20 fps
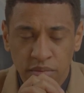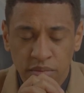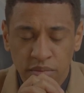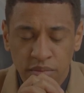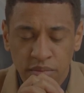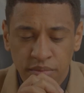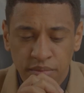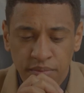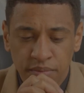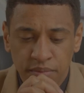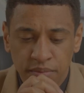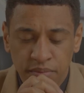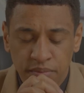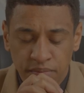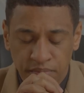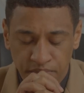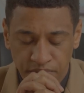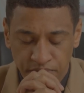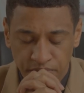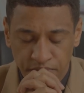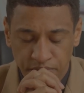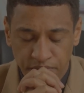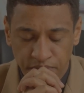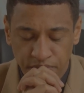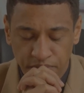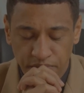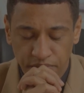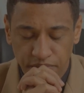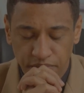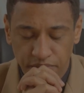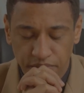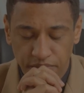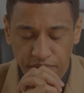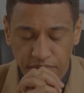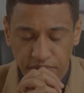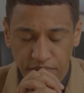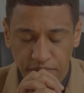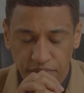No one is speaking in this clip.